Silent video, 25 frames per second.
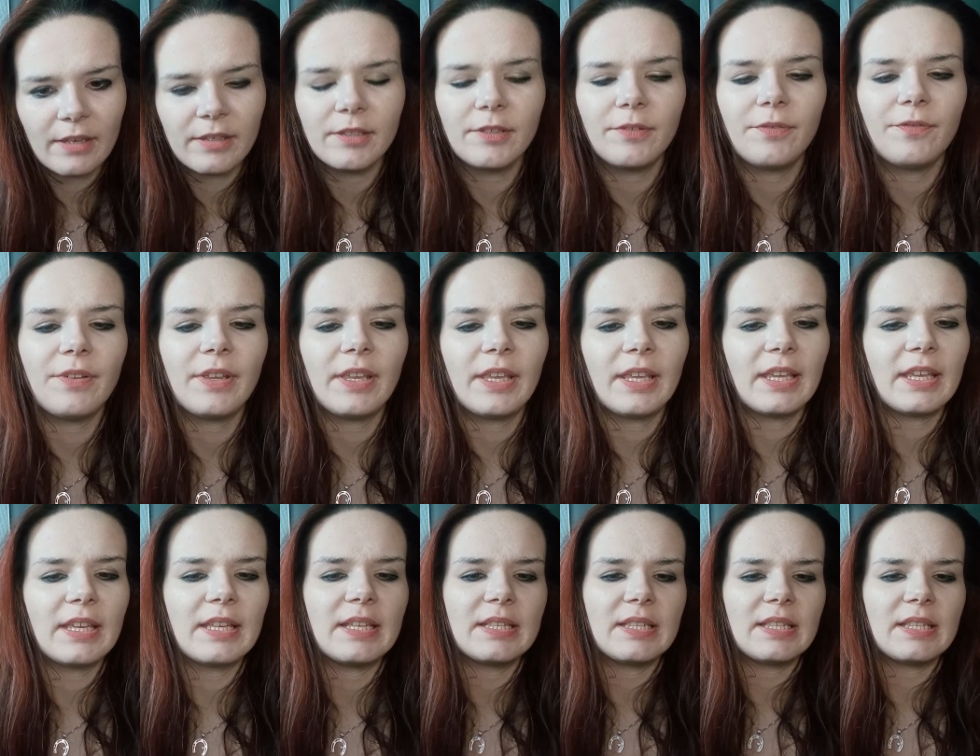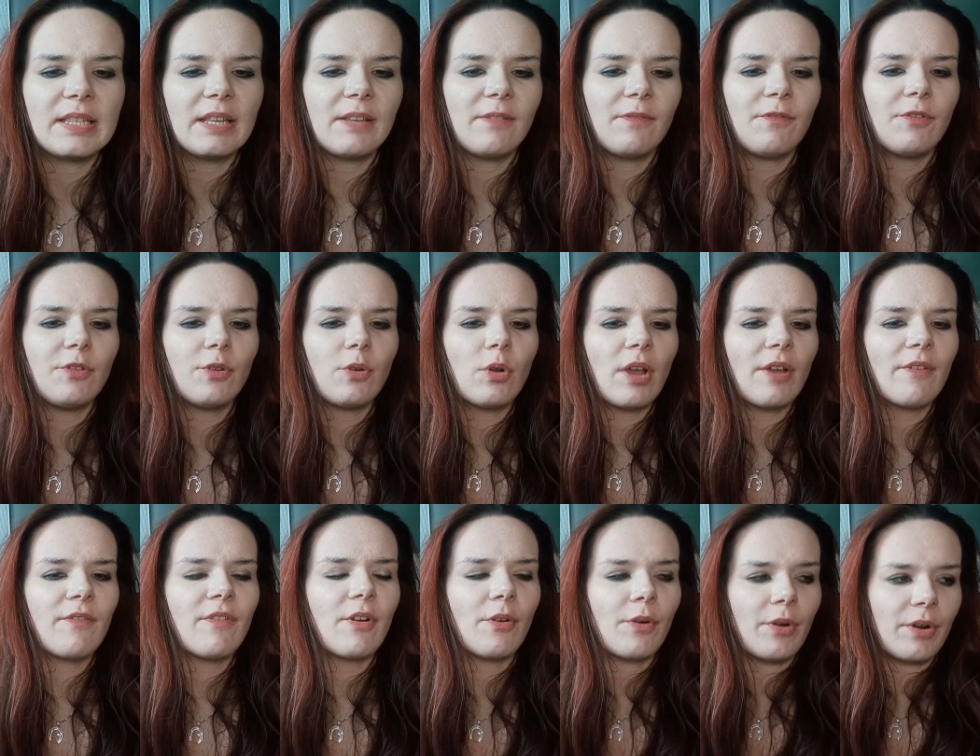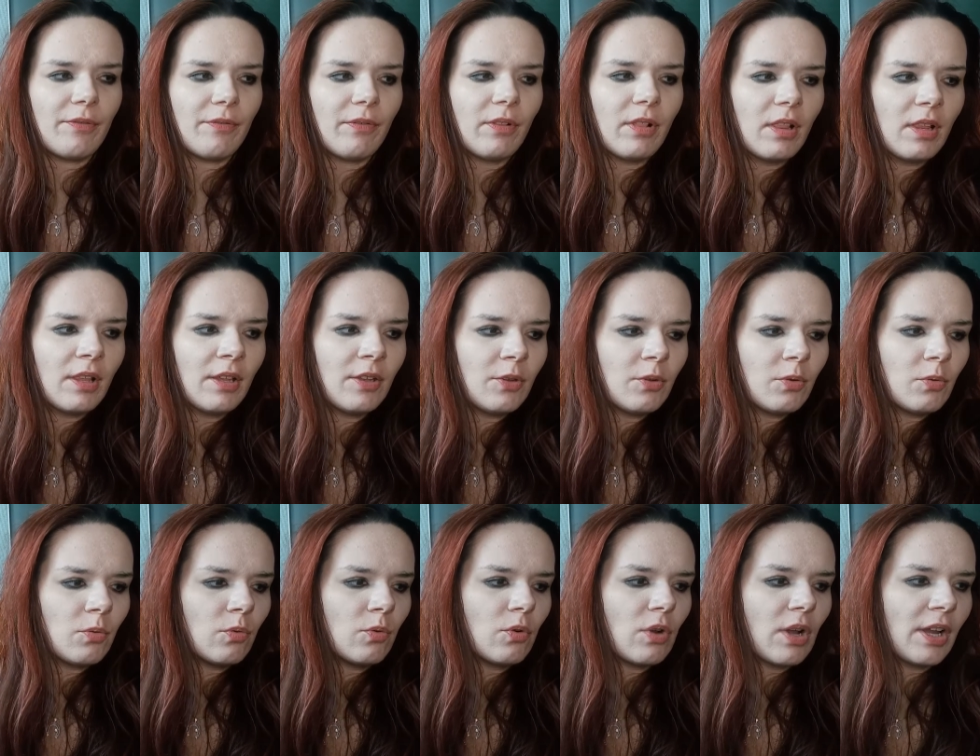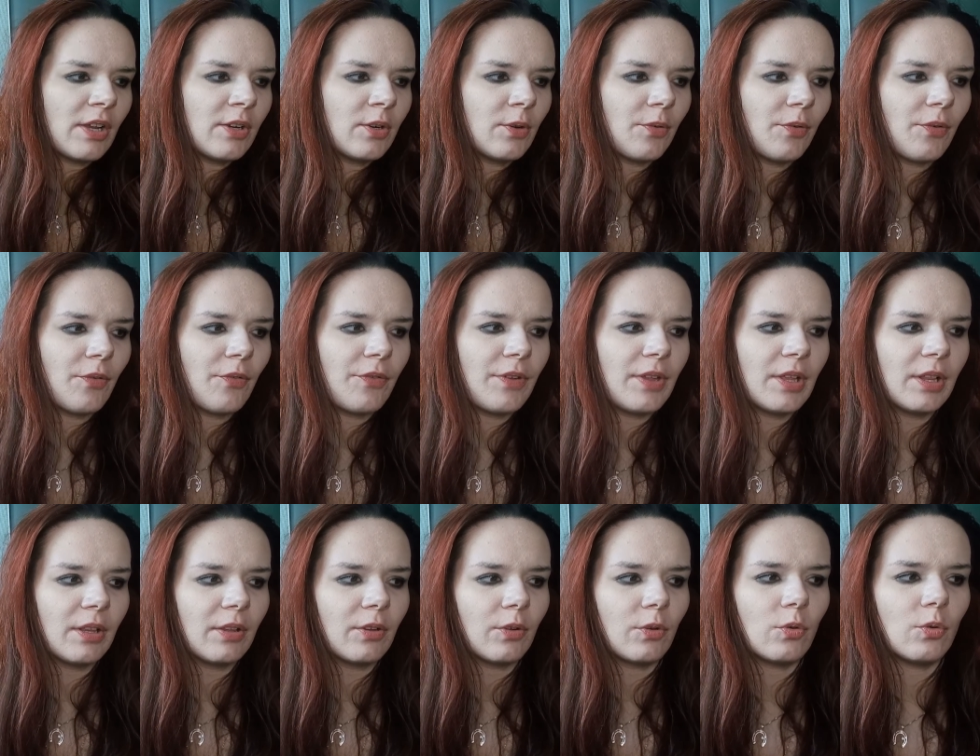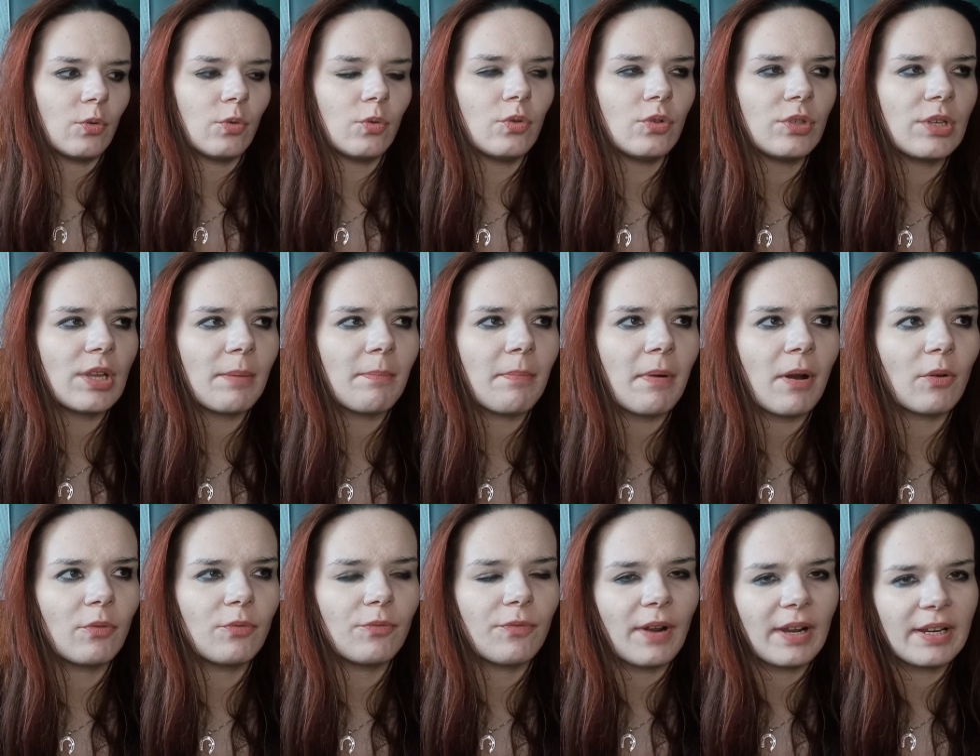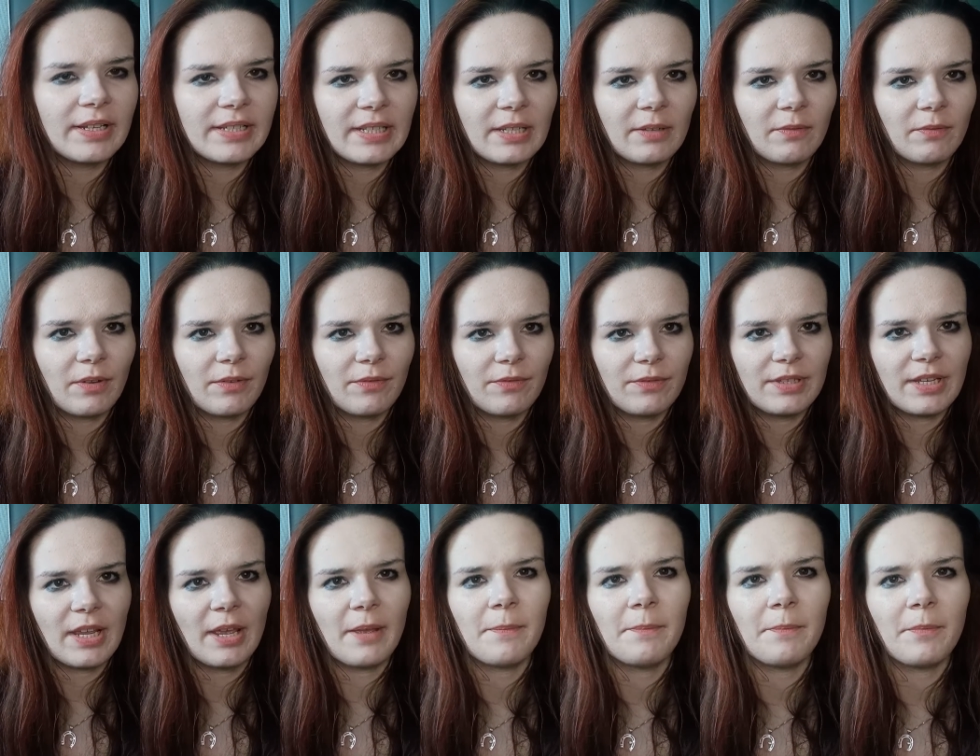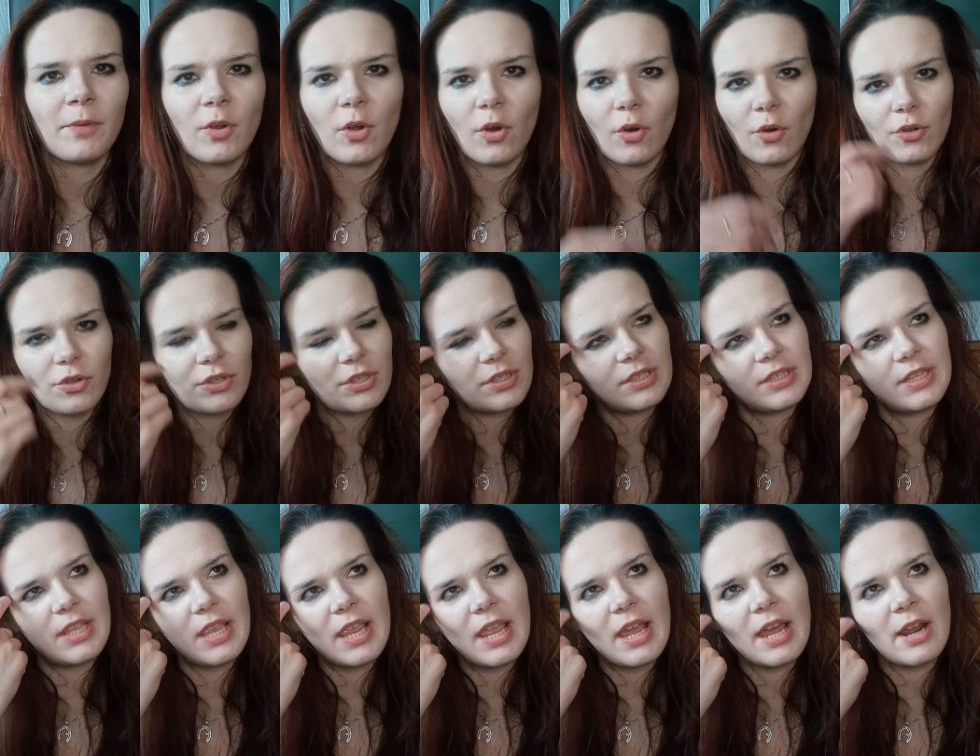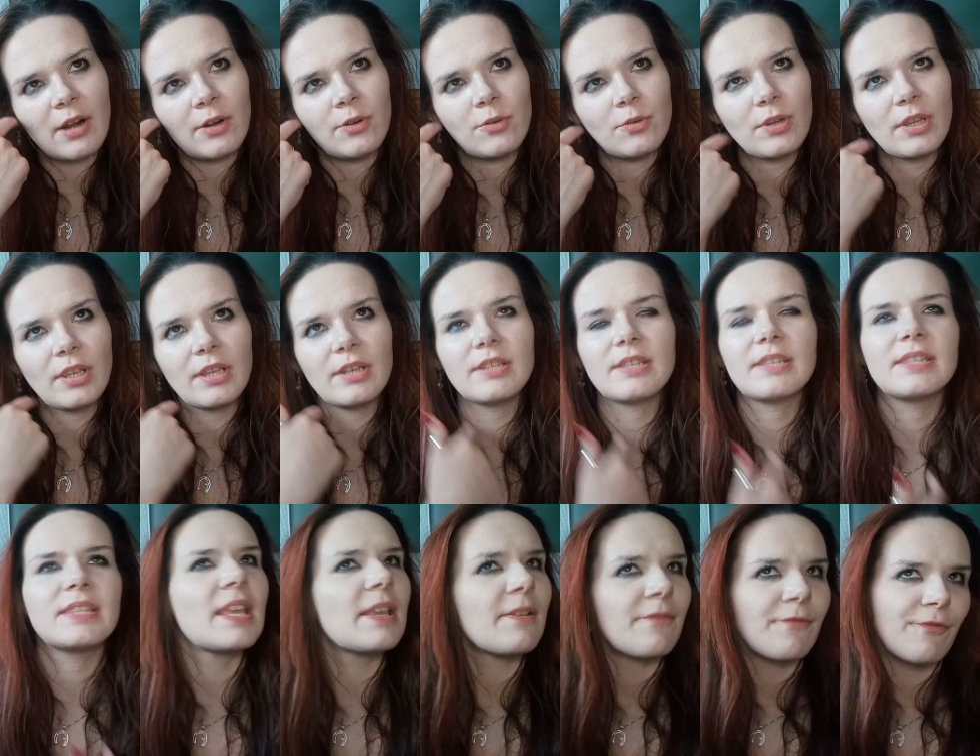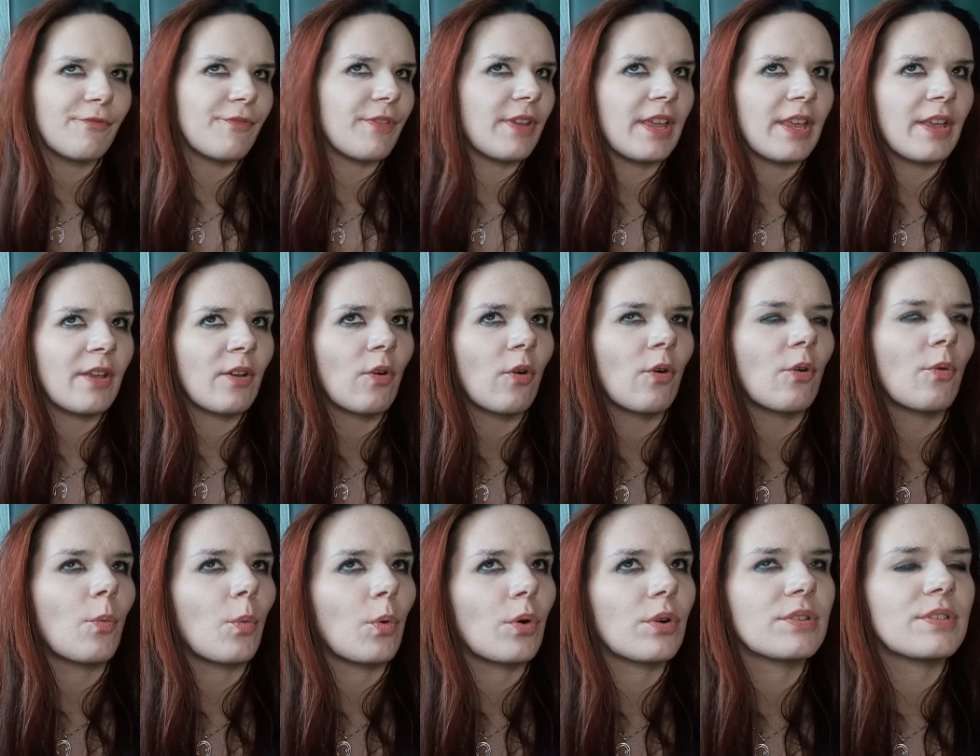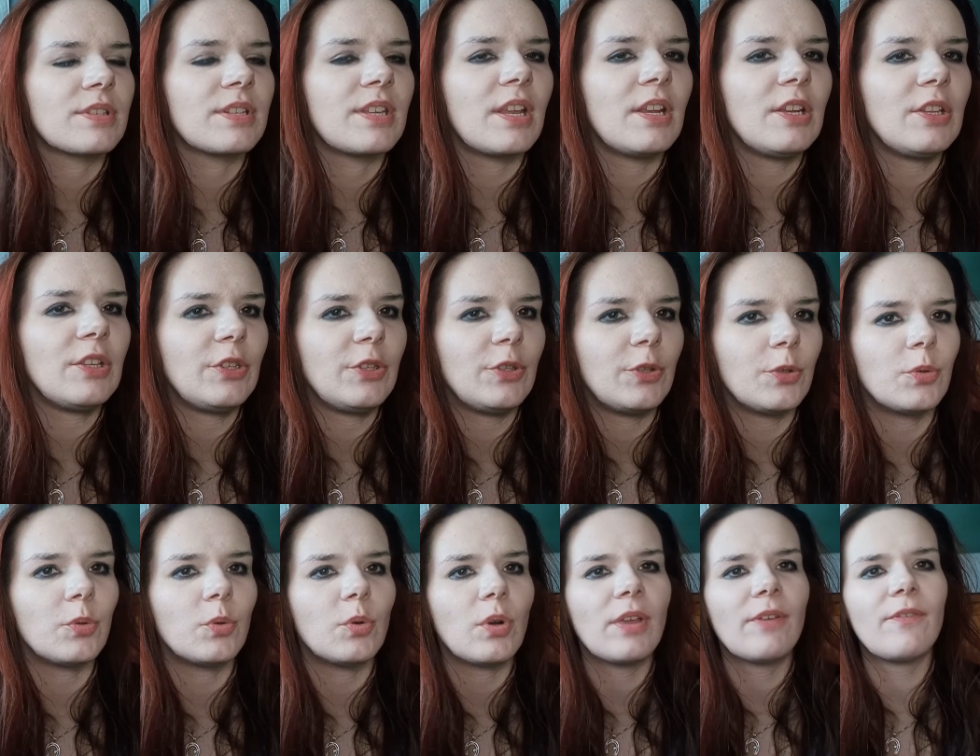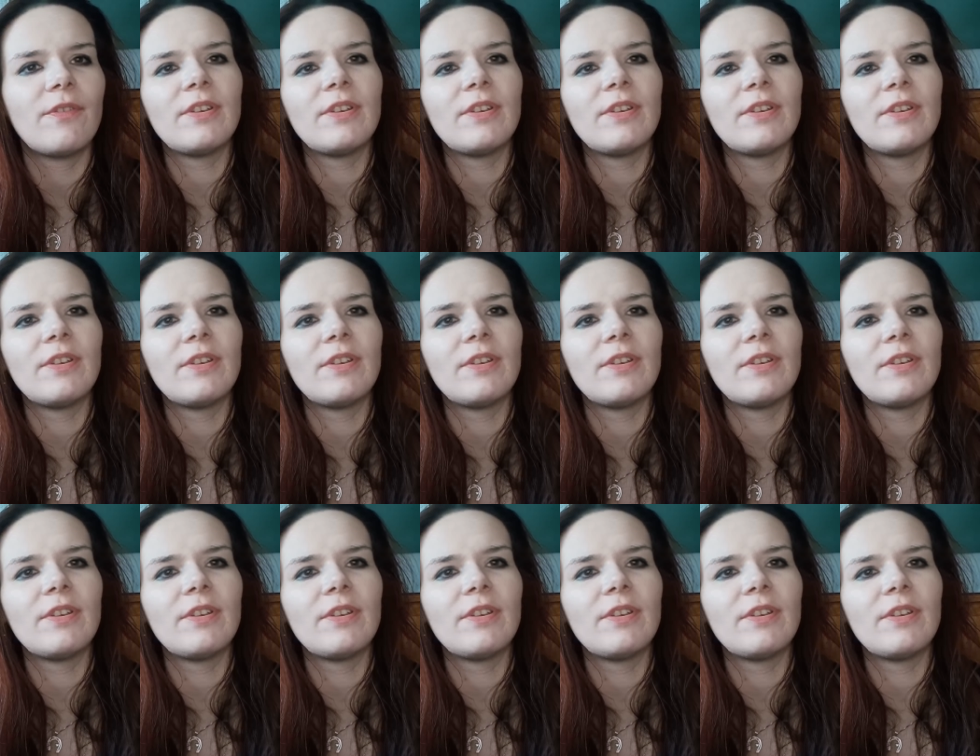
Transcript: The thing is, if you have a rival, you kind of feel good about fighting with them, because they are doing the same thing or worse than you.